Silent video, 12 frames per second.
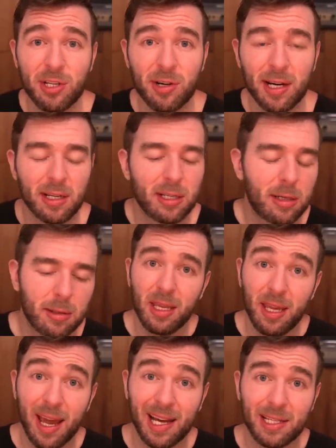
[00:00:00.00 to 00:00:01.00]
drinks.
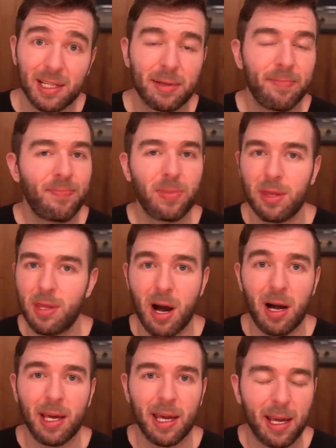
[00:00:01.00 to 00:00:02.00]
Yes,
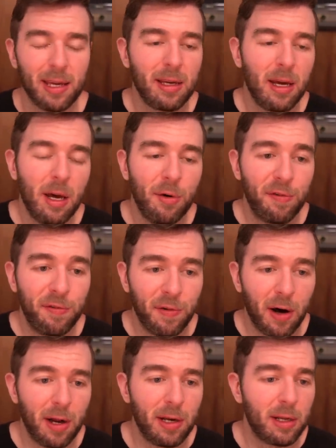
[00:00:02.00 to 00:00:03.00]
not a
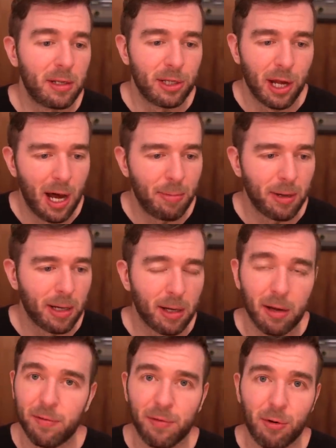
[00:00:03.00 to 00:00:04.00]
fun topic,
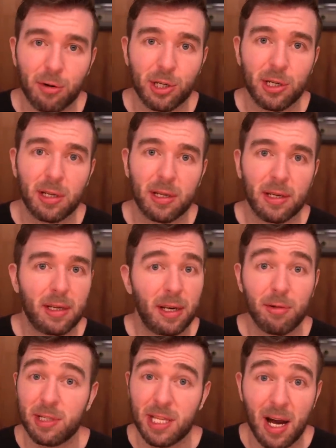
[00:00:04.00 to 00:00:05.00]
unfortunately. You
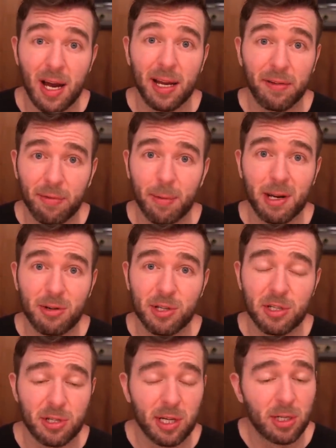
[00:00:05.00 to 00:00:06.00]
know, dying from
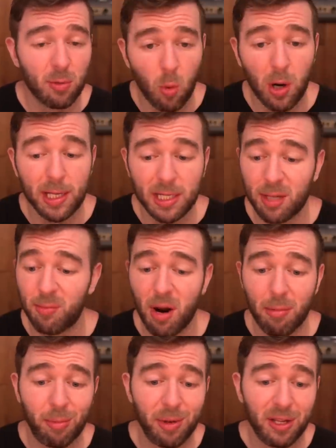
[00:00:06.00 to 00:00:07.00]
energy drinks. What is the
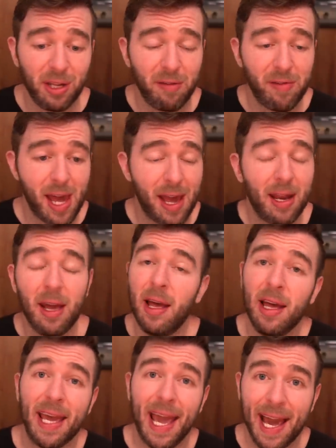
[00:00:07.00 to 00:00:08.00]
probability of that?
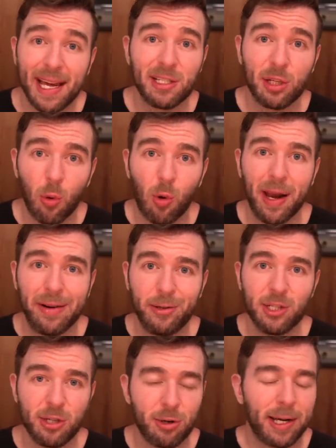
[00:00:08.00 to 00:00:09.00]
Has your
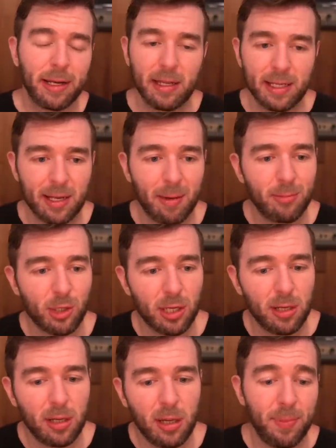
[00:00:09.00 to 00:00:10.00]
energy drink
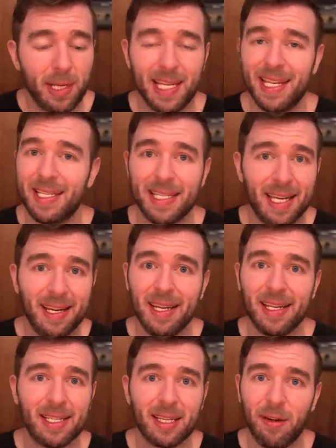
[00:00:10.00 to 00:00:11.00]
consumption been
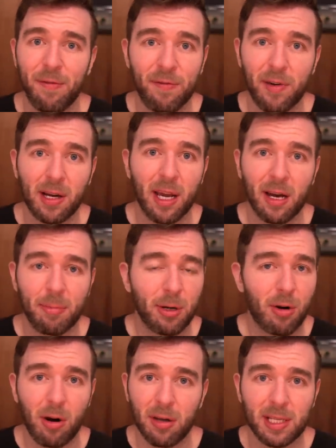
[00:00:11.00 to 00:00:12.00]
insidiously fucking up
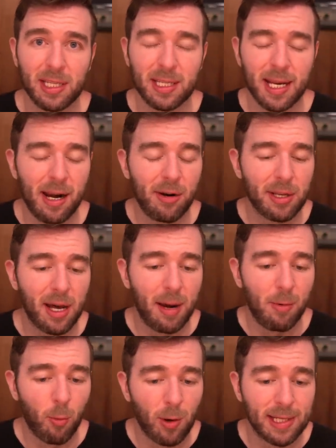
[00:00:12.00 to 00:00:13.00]
your heart this entire
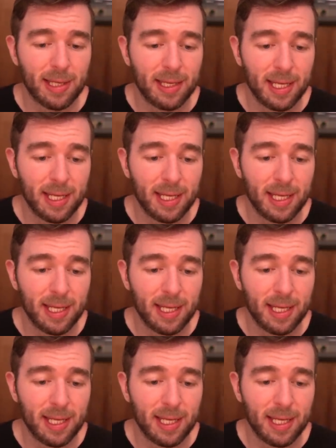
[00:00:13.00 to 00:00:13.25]
time, or what's the